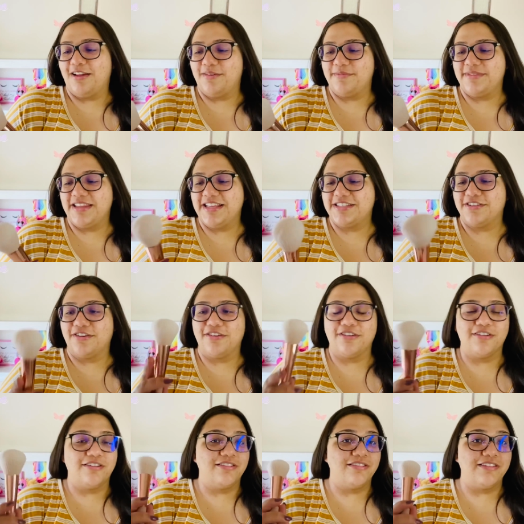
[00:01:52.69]
These
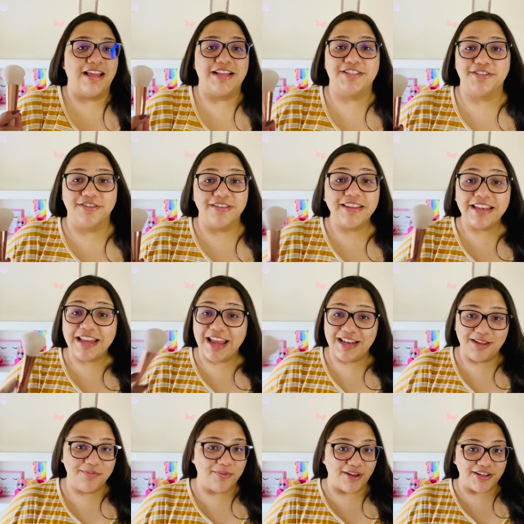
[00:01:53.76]
are nicer than
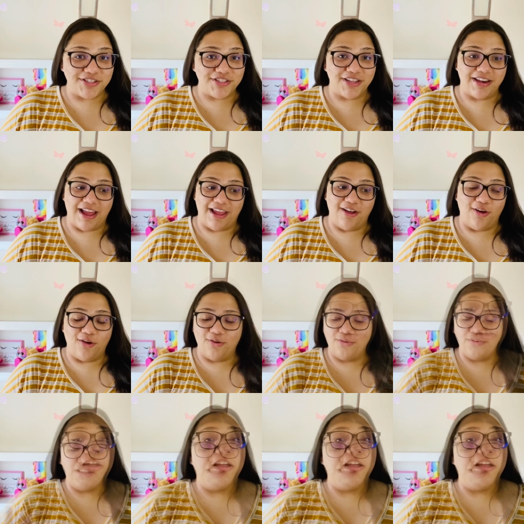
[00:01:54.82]
any brush that I own.